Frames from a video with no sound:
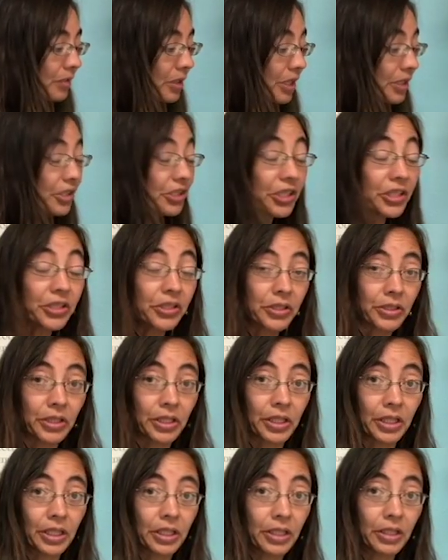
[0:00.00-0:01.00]

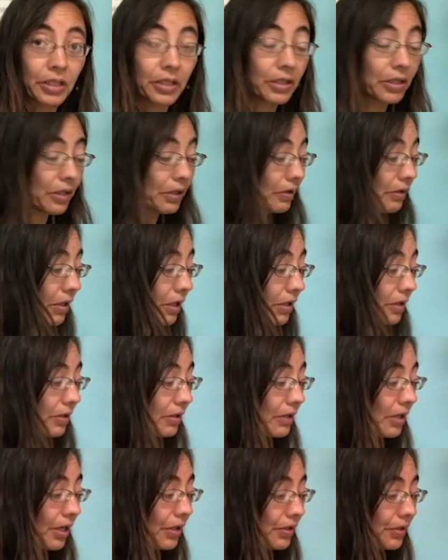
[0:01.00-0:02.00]
Additionally, there are
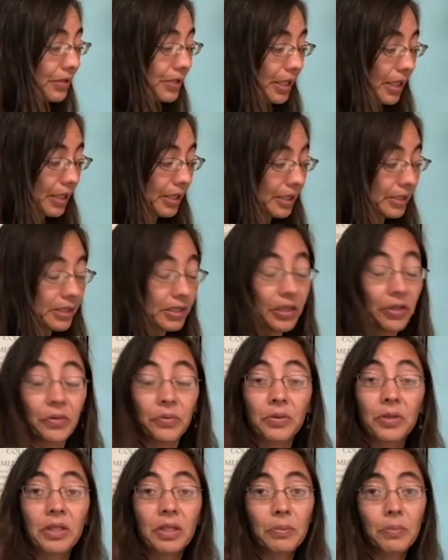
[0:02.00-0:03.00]
other tendons that are
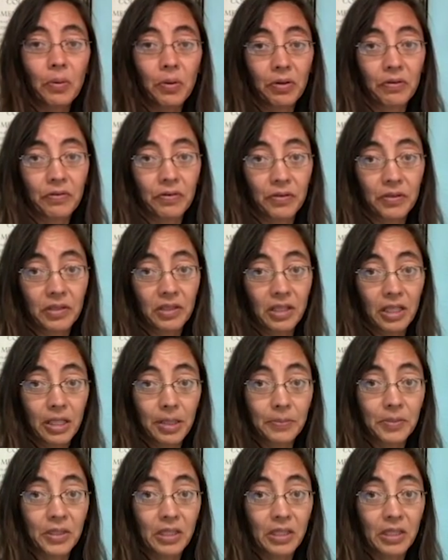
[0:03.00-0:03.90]
really important for hip